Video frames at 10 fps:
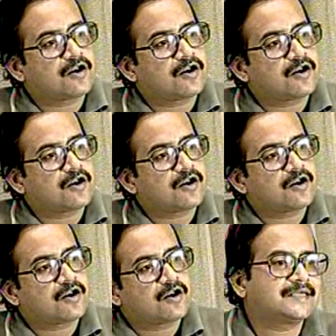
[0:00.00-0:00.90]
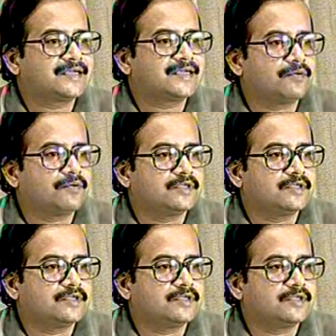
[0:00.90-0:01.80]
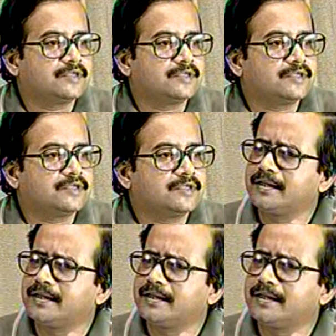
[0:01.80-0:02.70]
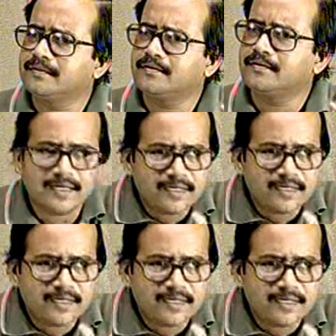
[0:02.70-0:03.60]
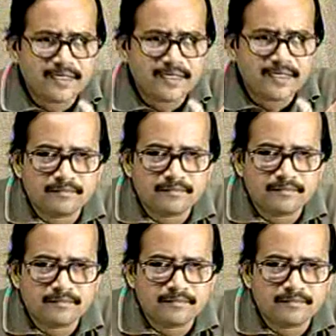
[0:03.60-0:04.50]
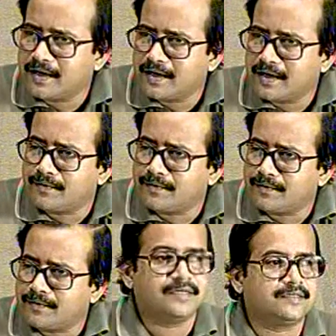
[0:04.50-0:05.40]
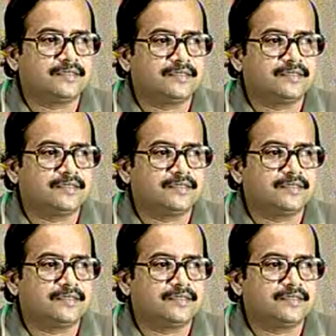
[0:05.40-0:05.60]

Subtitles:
There is no uncertainty about this. I receive some r t when if I observe over an interval capital T,